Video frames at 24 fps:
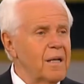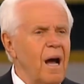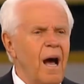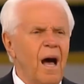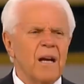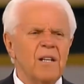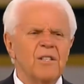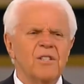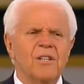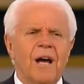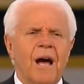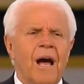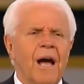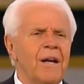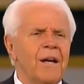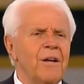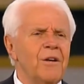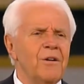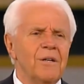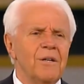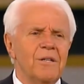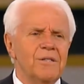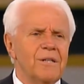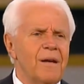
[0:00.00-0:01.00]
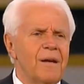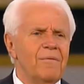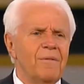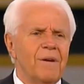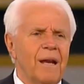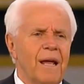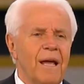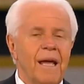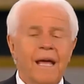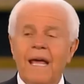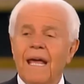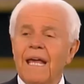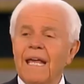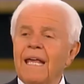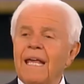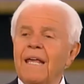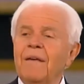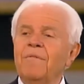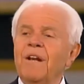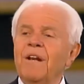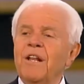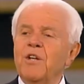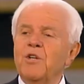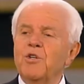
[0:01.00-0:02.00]
God is kind to us every day,
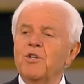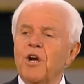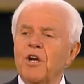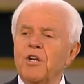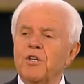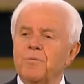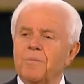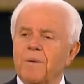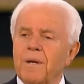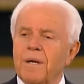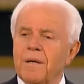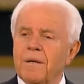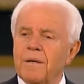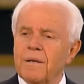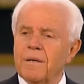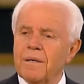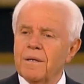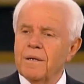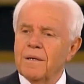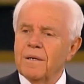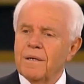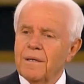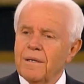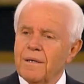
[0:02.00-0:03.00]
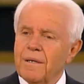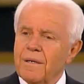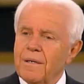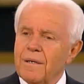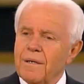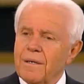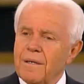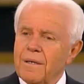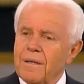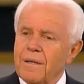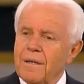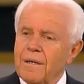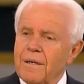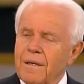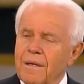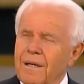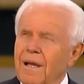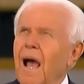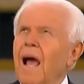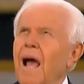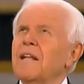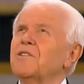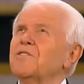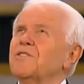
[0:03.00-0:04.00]
even in judgment.
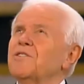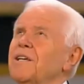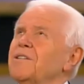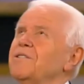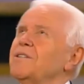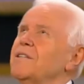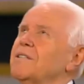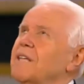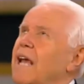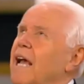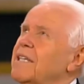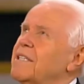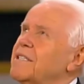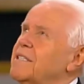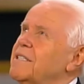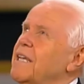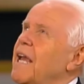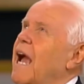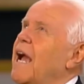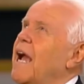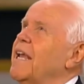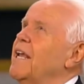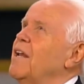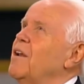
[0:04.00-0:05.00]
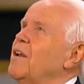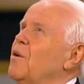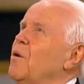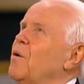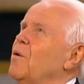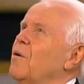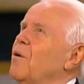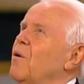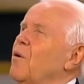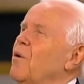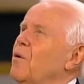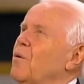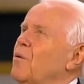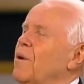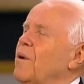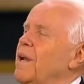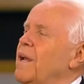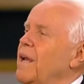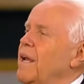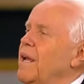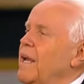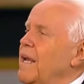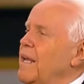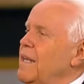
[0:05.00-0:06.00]
God says this, I get no
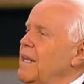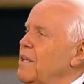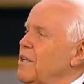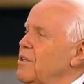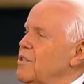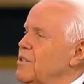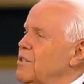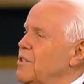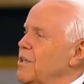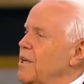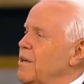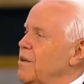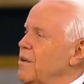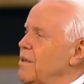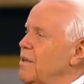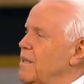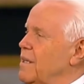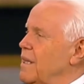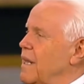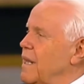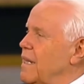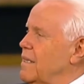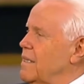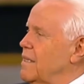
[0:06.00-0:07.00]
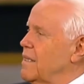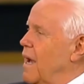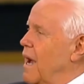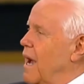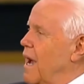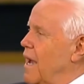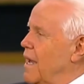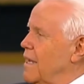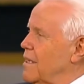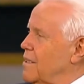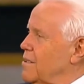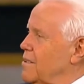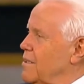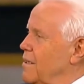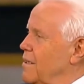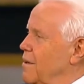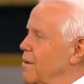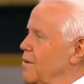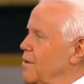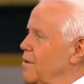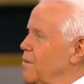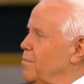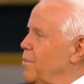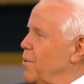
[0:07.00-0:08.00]
glory in the sinner that dies
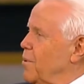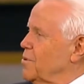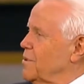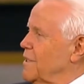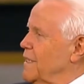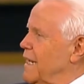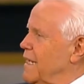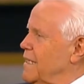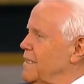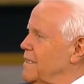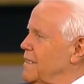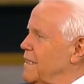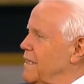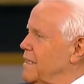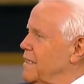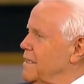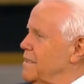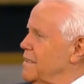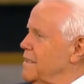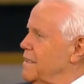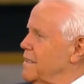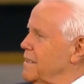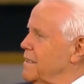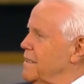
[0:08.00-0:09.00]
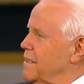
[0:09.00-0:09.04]
or the person that sins.